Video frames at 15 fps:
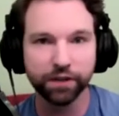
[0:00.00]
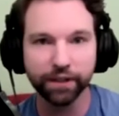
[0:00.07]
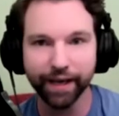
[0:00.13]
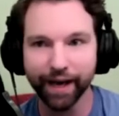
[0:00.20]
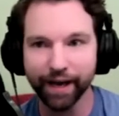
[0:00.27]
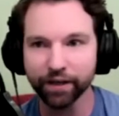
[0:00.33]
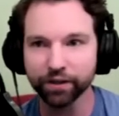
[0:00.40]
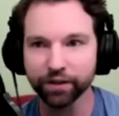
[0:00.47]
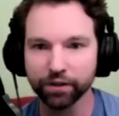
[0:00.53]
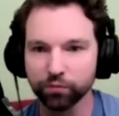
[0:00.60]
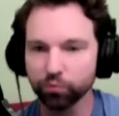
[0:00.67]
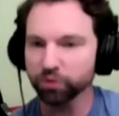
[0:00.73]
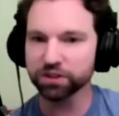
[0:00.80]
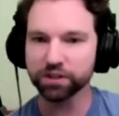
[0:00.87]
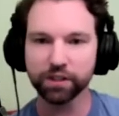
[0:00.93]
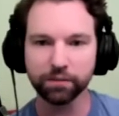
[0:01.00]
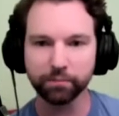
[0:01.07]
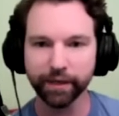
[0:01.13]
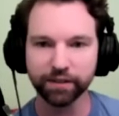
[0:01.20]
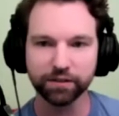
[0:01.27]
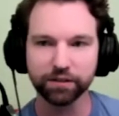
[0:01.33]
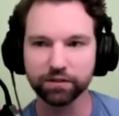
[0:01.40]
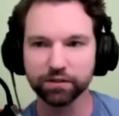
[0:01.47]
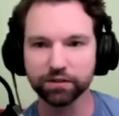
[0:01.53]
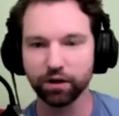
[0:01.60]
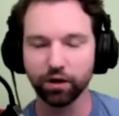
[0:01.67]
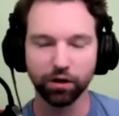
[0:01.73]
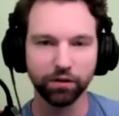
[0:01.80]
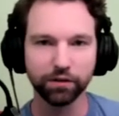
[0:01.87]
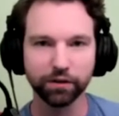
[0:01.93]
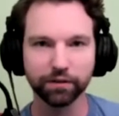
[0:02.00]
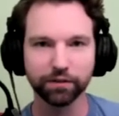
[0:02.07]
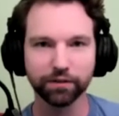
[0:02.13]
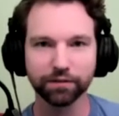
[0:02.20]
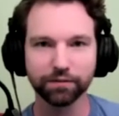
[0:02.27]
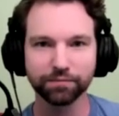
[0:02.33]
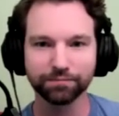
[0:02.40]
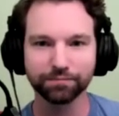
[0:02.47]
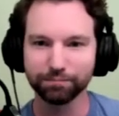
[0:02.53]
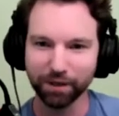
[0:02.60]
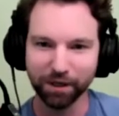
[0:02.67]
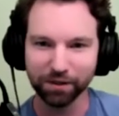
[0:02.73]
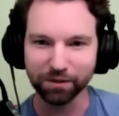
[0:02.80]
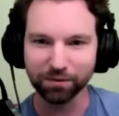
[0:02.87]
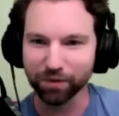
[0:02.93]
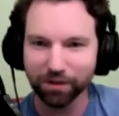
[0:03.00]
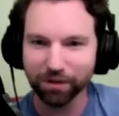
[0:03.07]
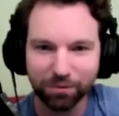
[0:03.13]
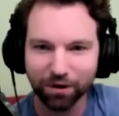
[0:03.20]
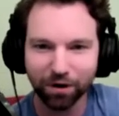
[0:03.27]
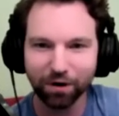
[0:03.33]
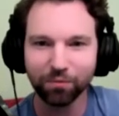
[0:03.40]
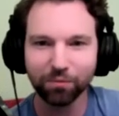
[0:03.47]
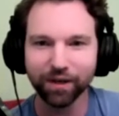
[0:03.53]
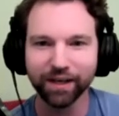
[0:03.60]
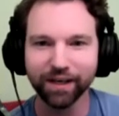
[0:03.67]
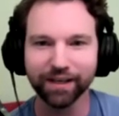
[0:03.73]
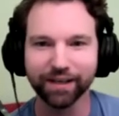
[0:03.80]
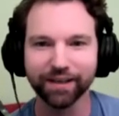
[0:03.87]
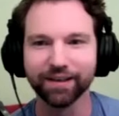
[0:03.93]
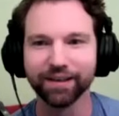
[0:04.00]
for the editor, which then yep. makes us all look better. Like oh, we're yeah. all winning.